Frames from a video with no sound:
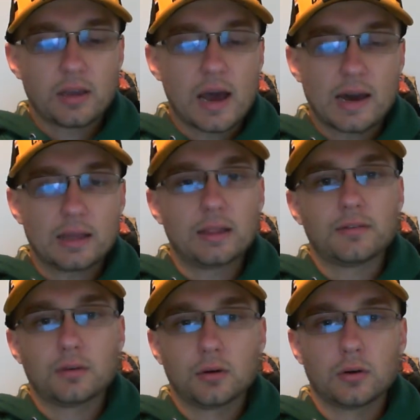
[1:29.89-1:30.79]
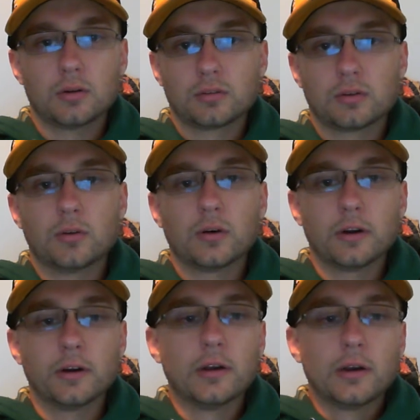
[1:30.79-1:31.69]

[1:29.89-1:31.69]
high-level goal scorer.